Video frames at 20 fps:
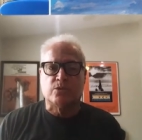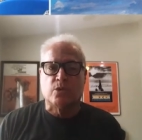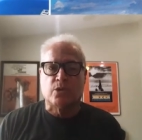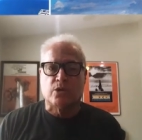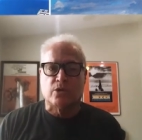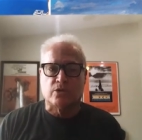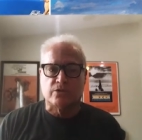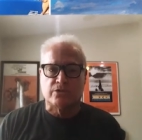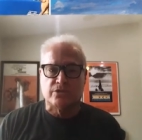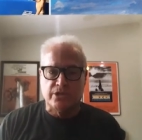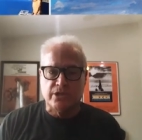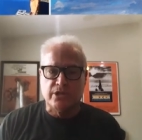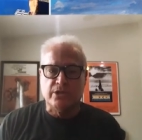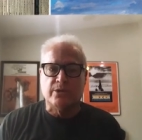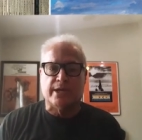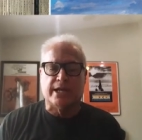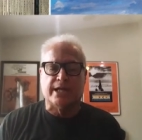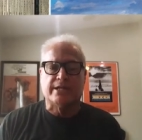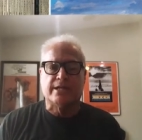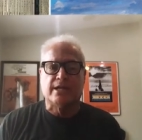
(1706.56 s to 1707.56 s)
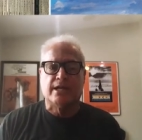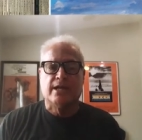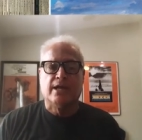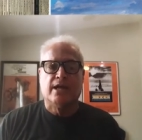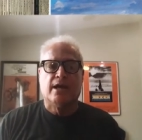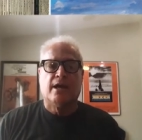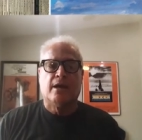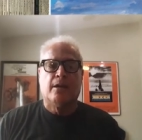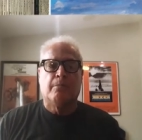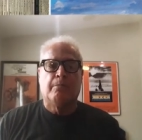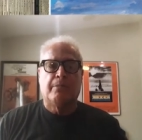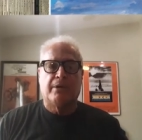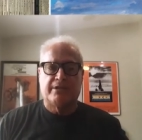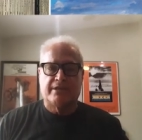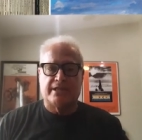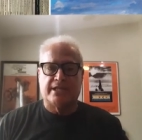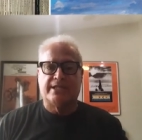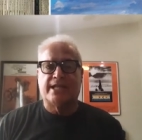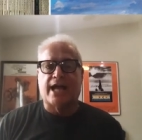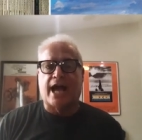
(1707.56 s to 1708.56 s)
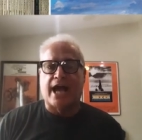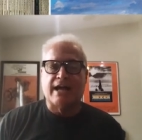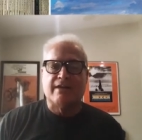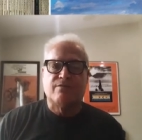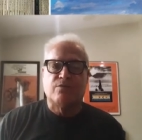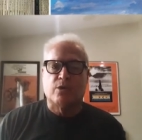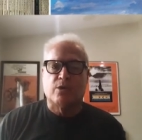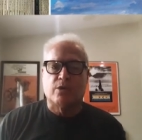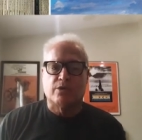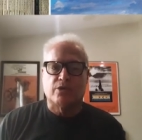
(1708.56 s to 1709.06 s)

world to it, but the dive world